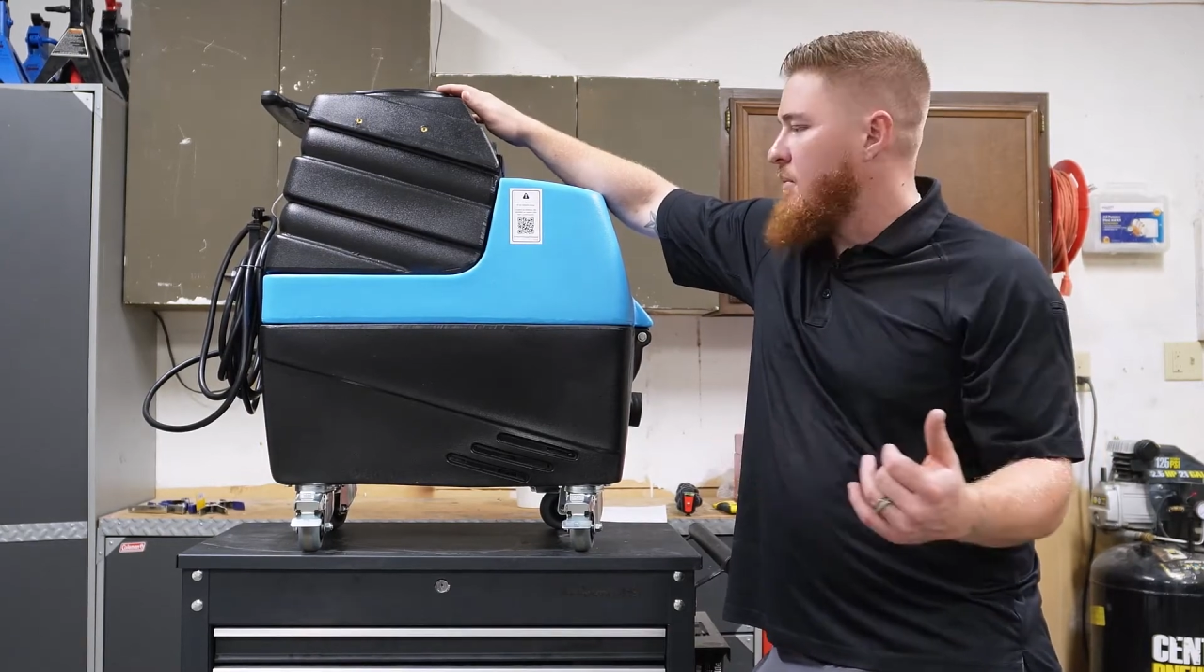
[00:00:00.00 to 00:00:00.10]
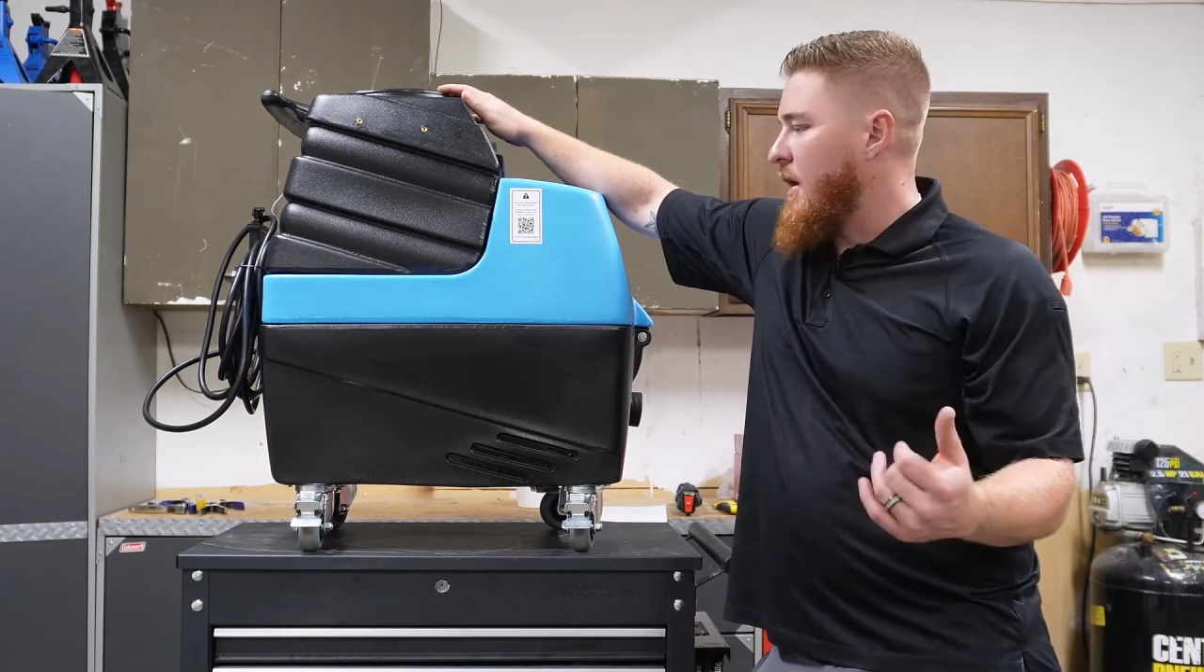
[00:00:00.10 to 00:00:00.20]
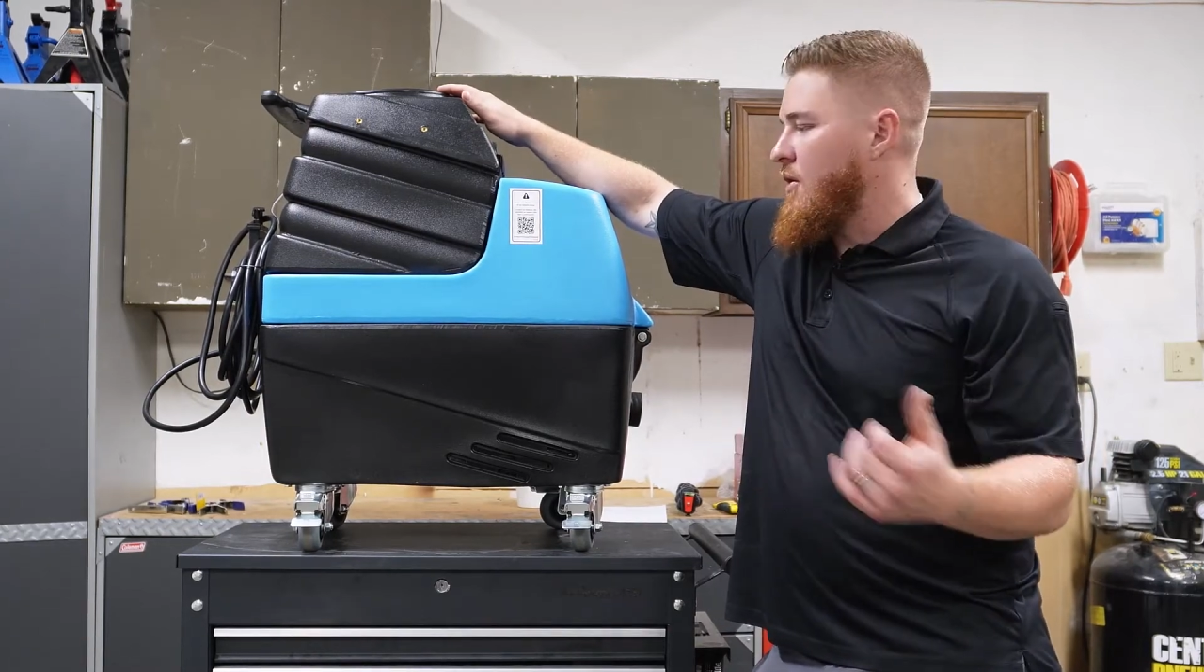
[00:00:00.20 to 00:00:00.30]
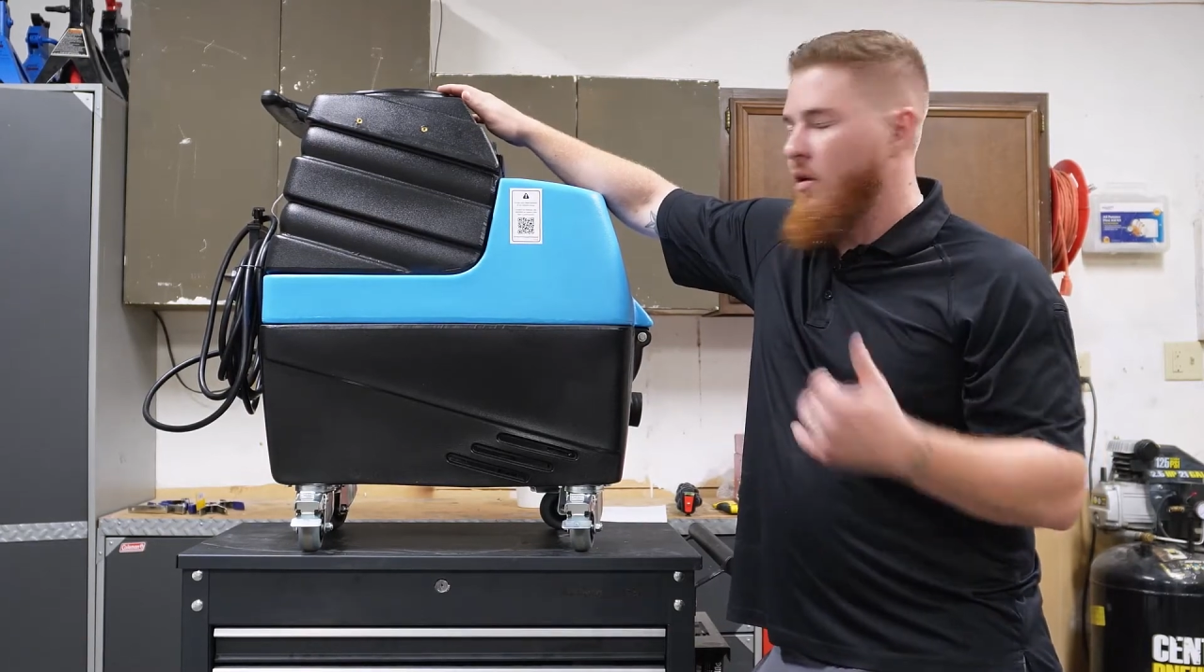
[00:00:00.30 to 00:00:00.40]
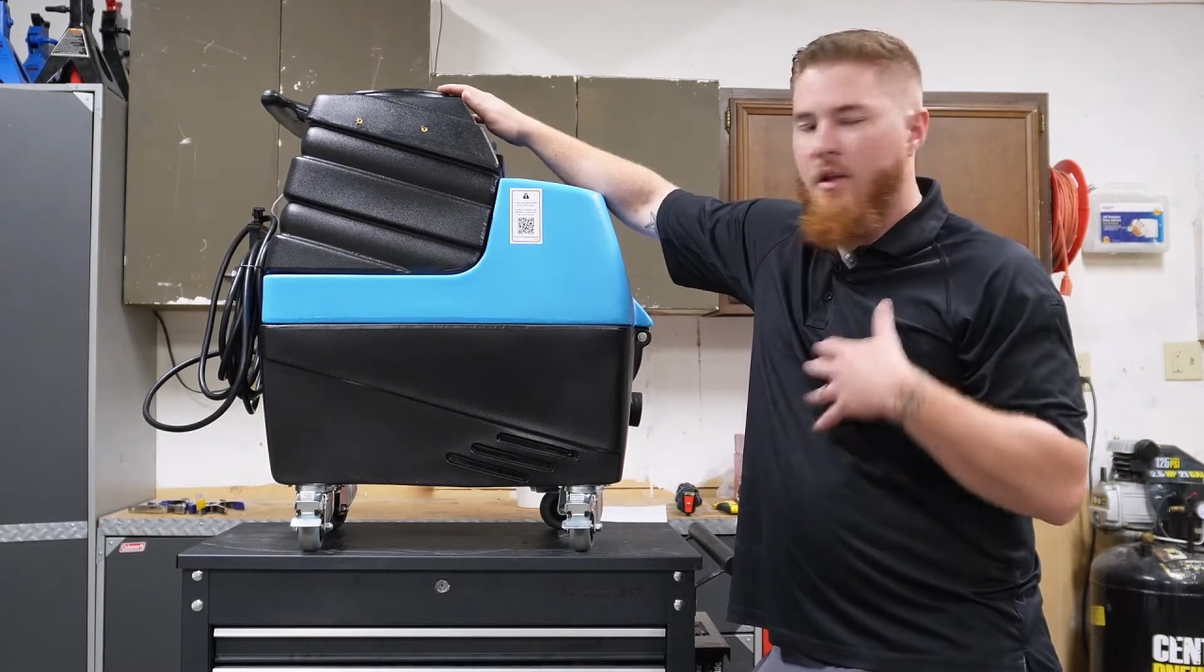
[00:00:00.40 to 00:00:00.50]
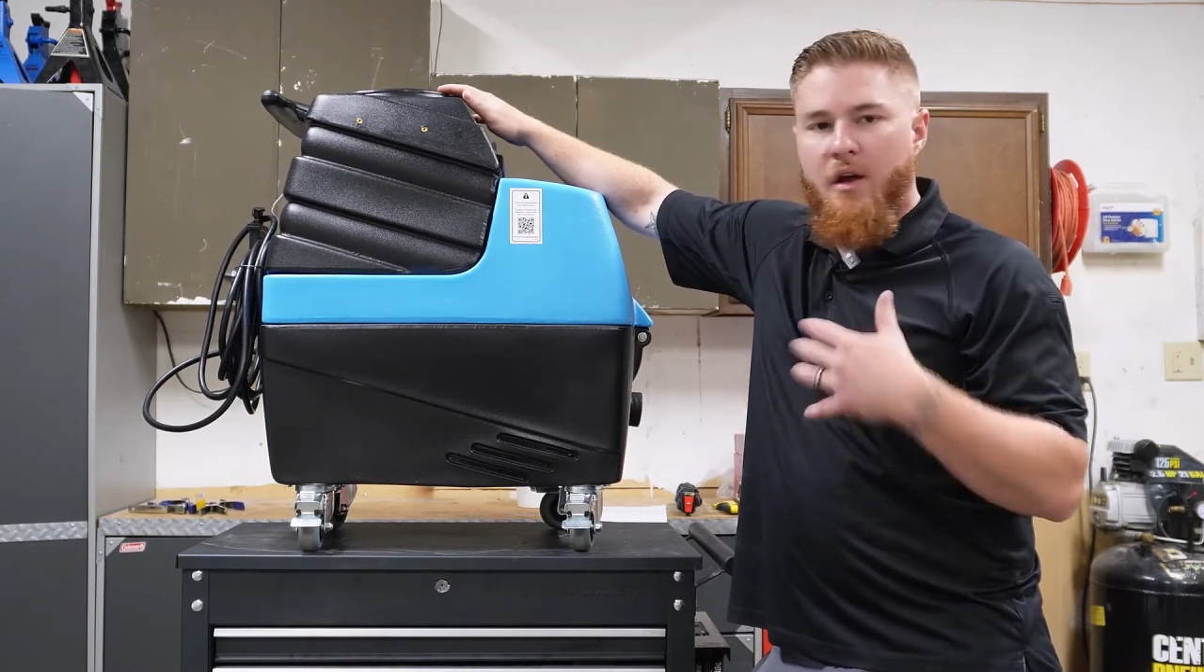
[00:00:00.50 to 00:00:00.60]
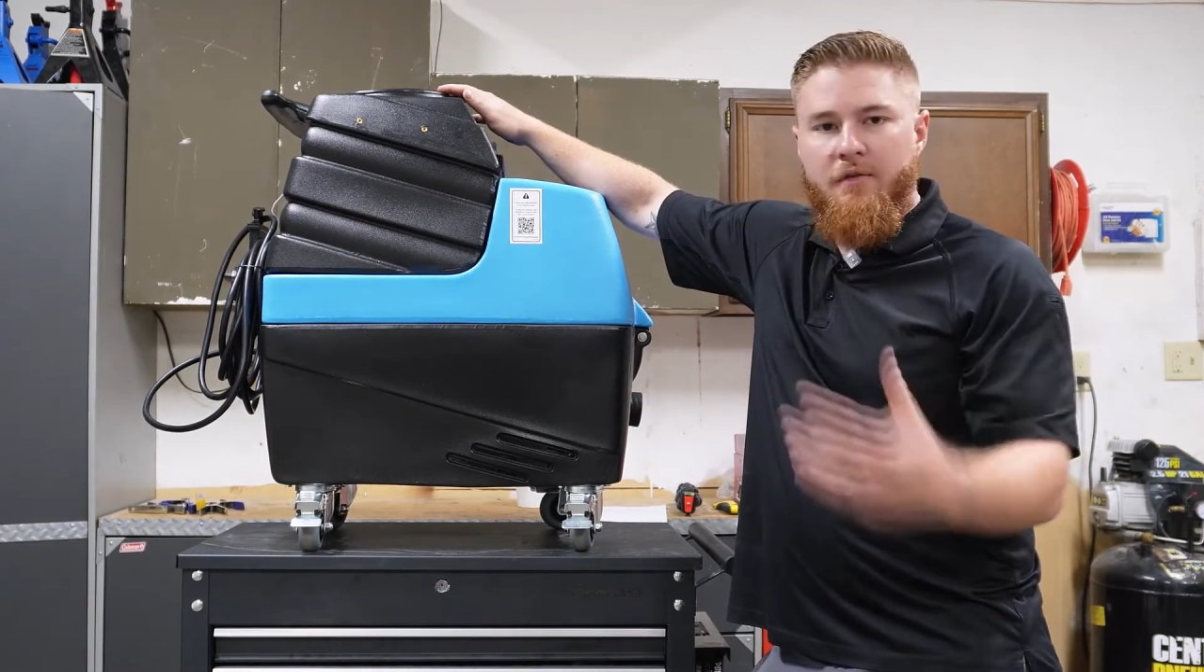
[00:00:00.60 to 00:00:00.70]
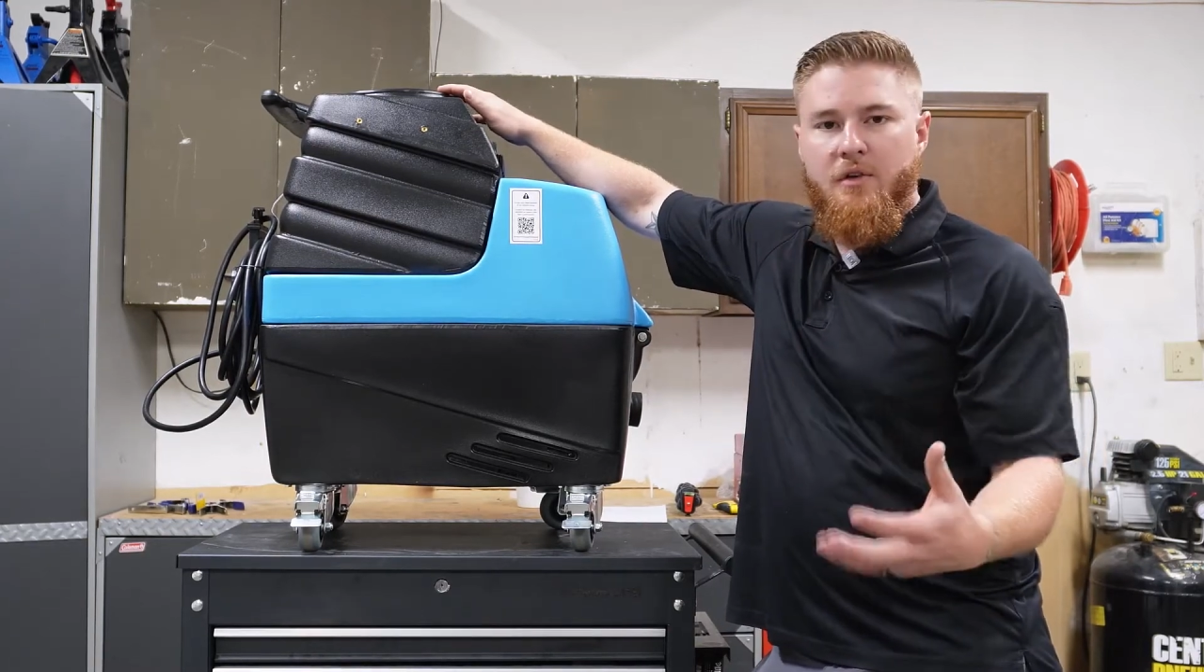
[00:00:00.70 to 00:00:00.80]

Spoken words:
but I know a lot of